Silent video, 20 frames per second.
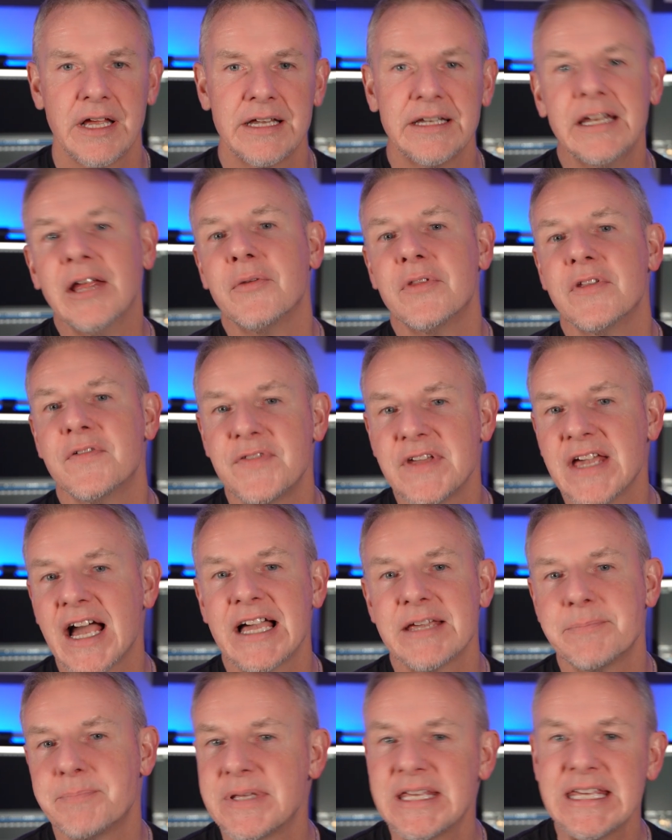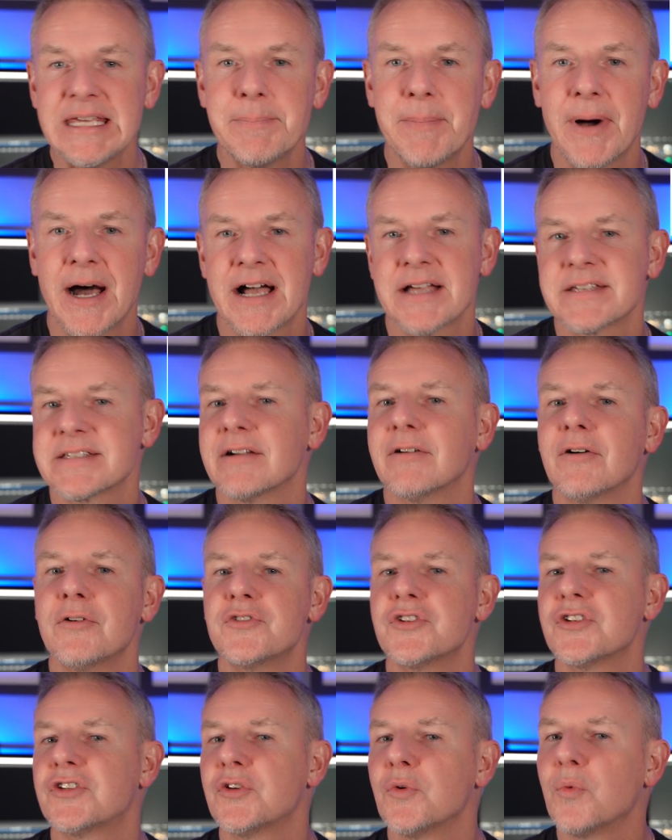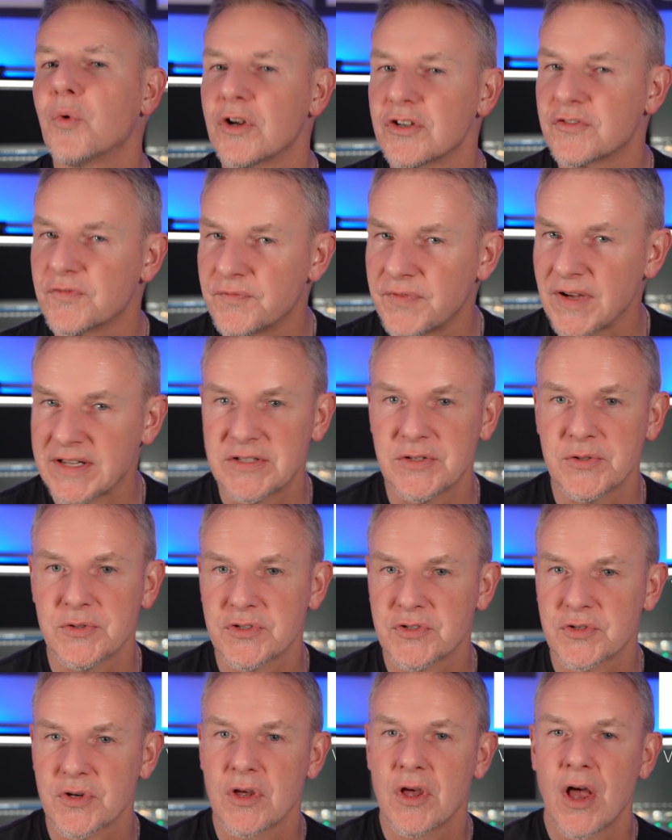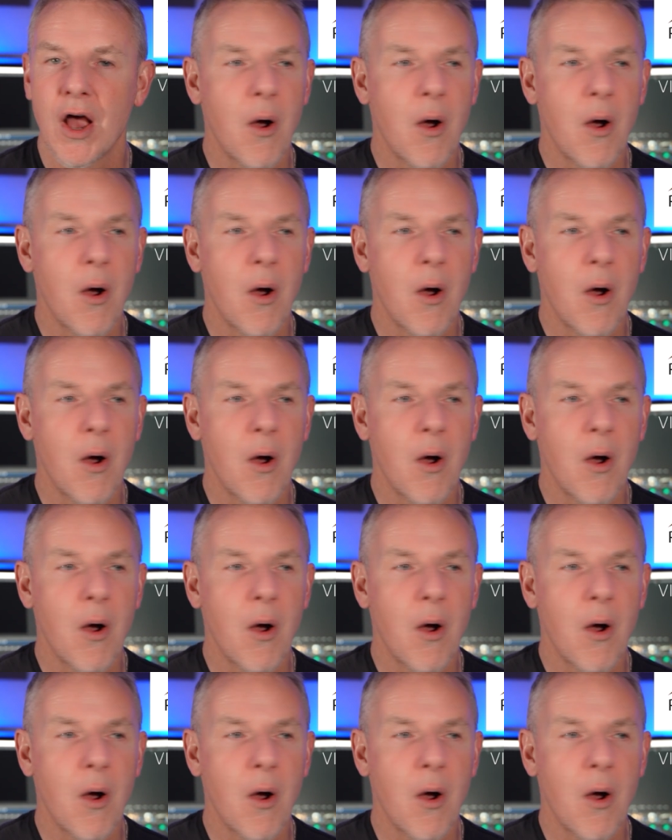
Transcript: Now, the VIP pass allows you to watch videos